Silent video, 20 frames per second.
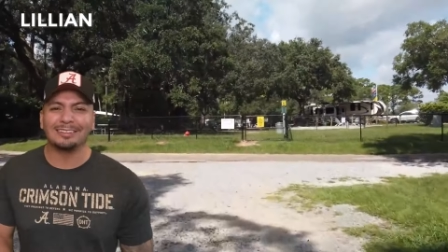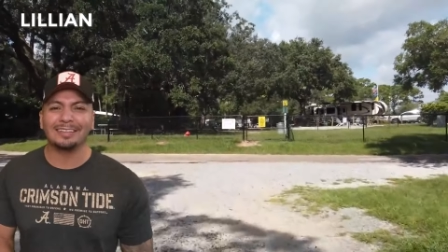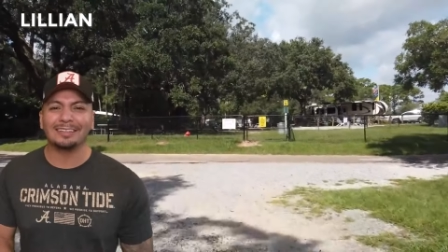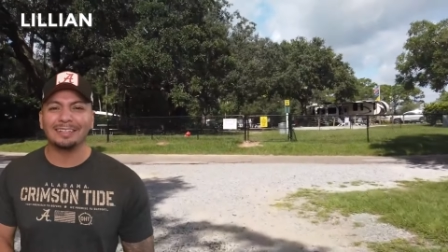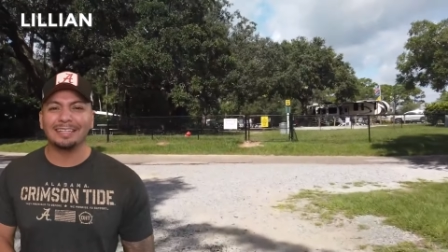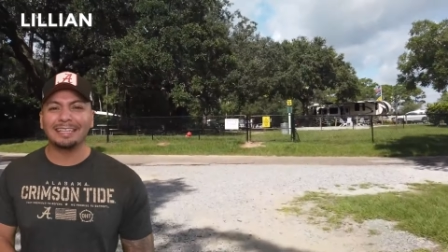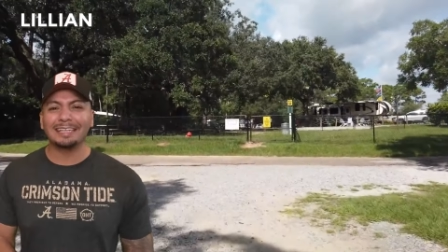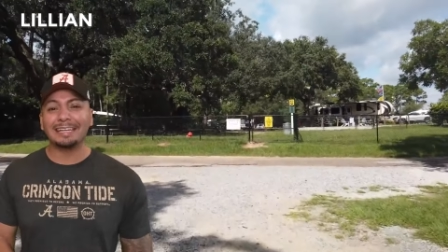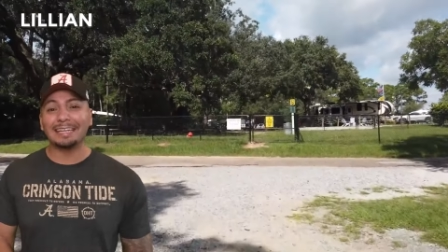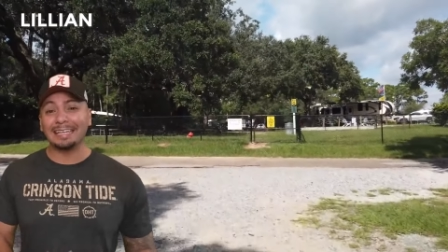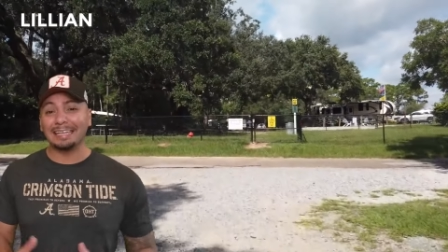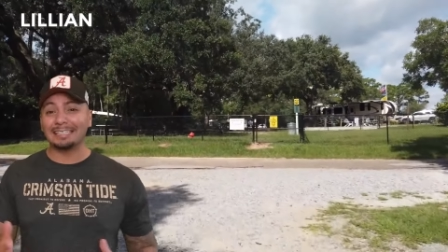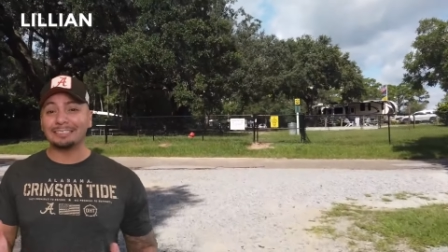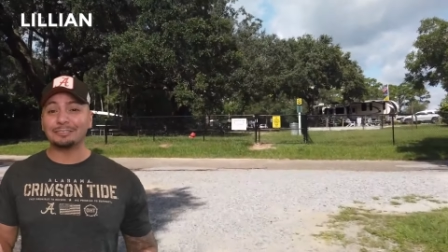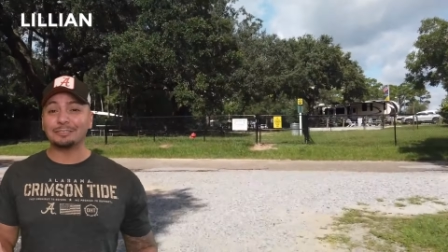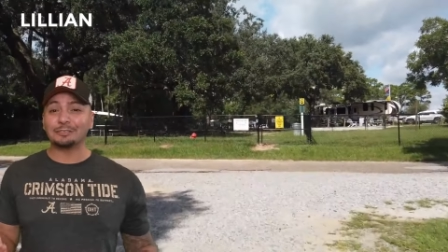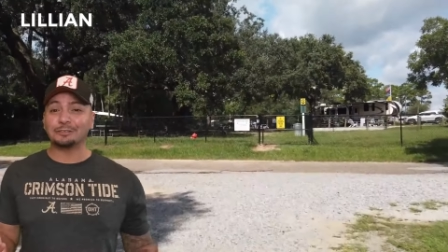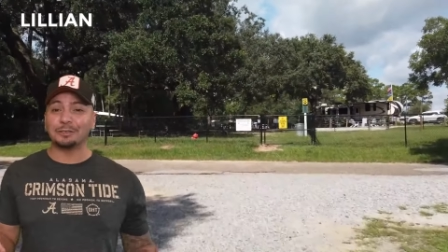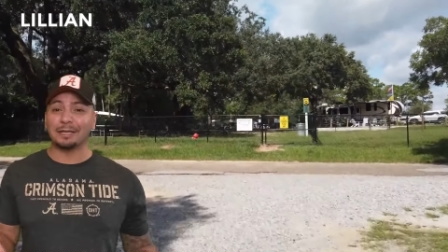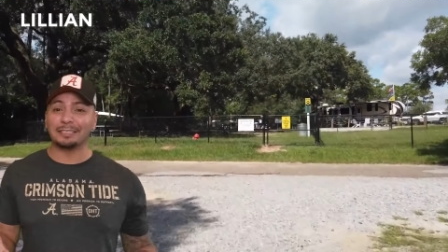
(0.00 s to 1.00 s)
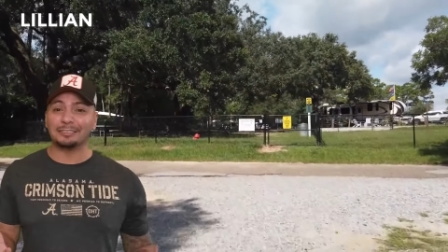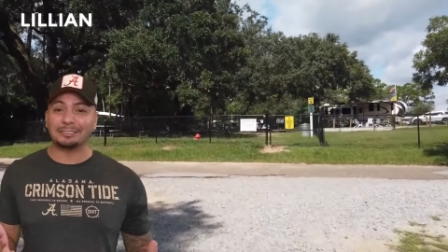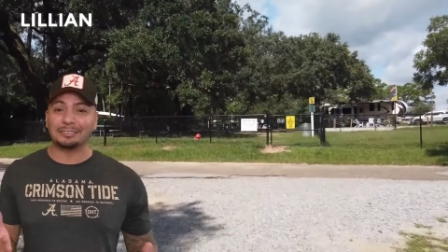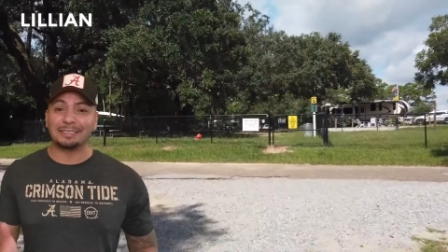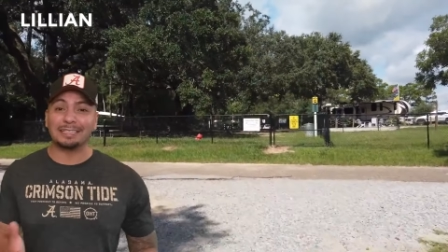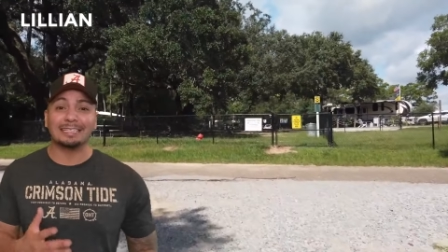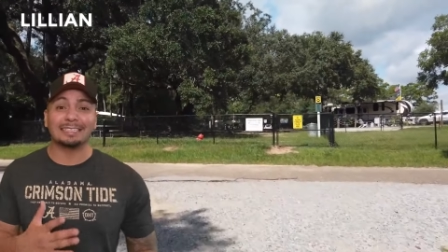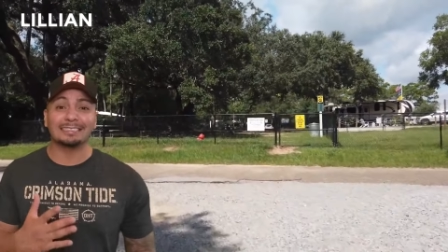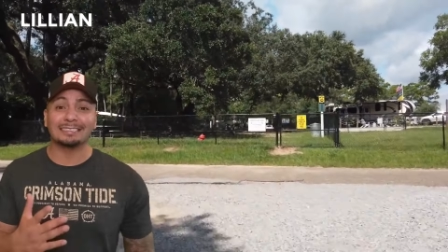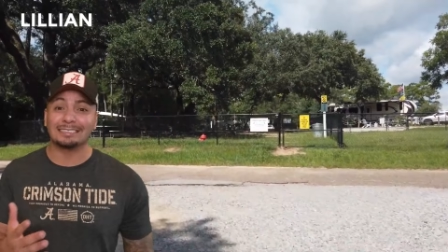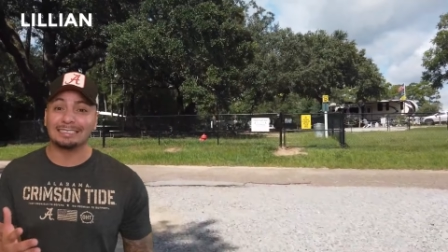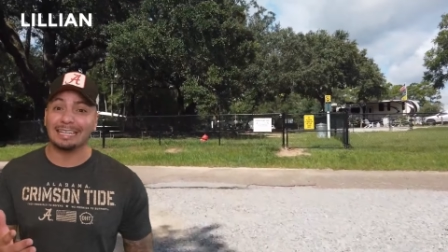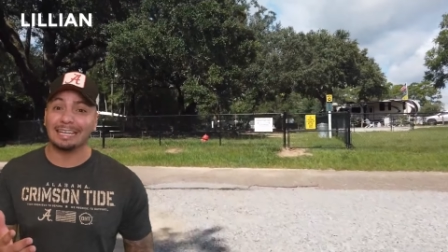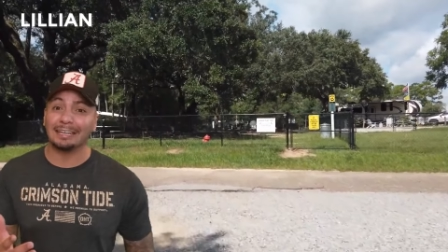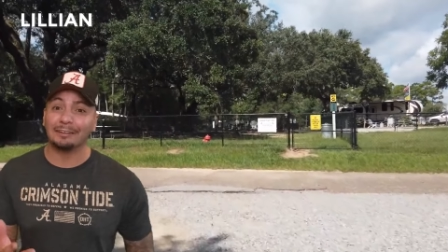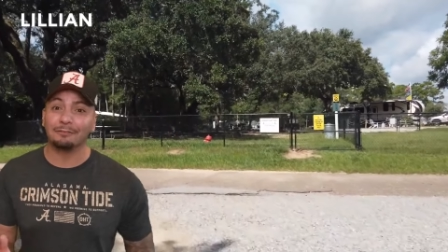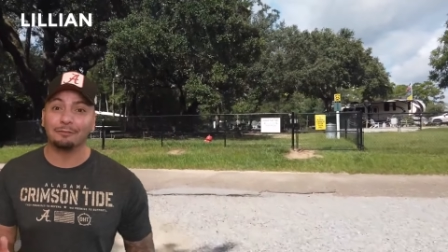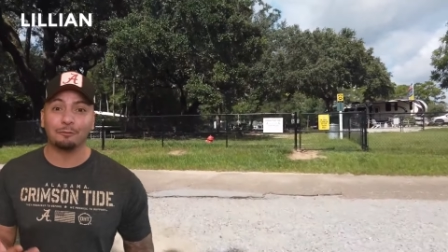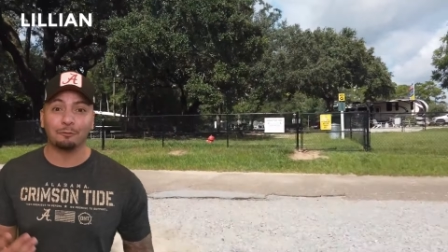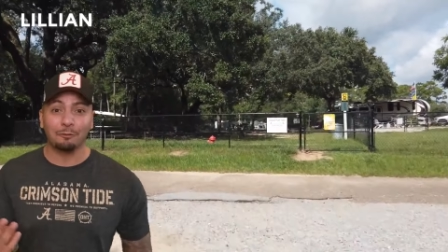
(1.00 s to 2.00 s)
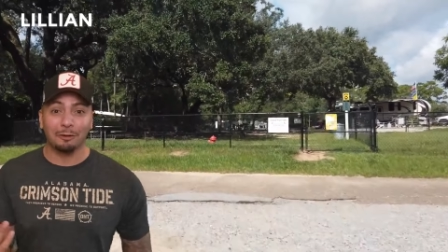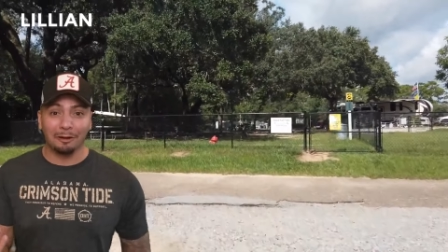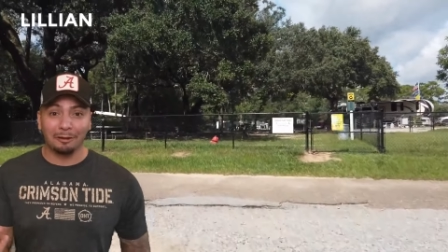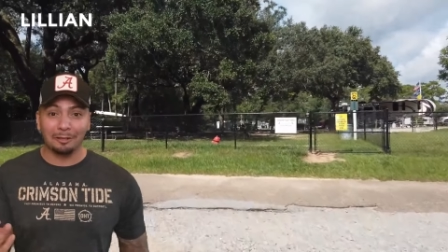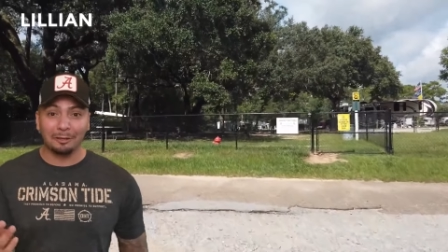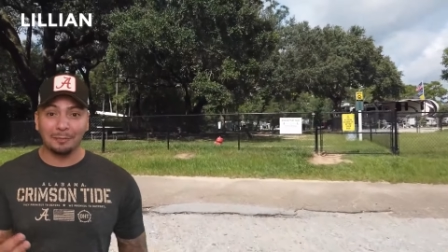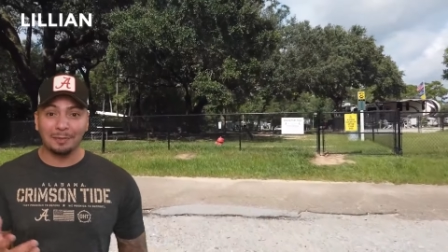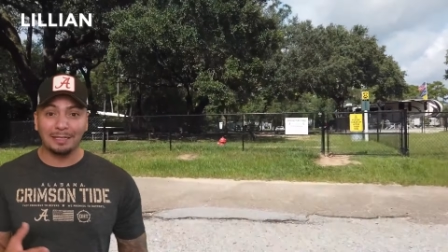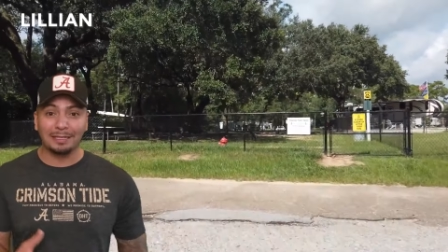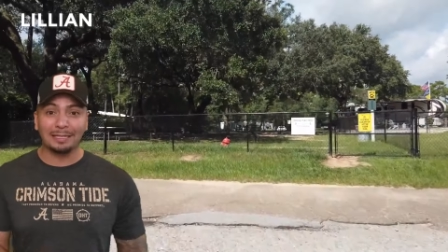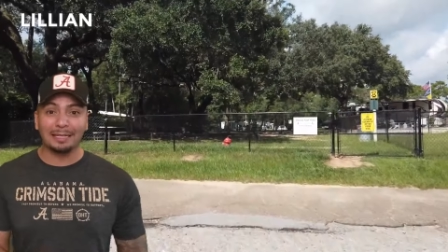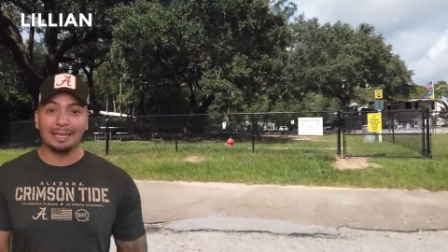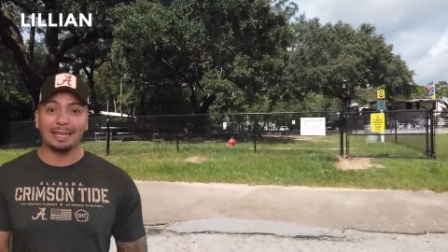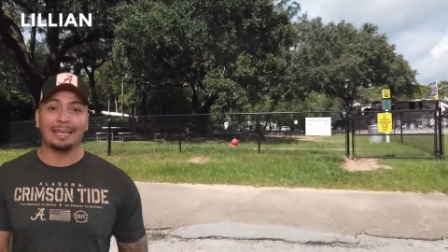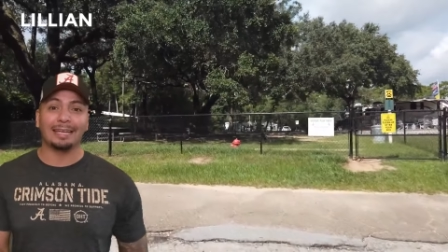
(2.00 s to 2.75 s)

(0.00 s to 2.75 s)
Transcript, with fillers: Lillian is a treasure. It's safe, welcoming,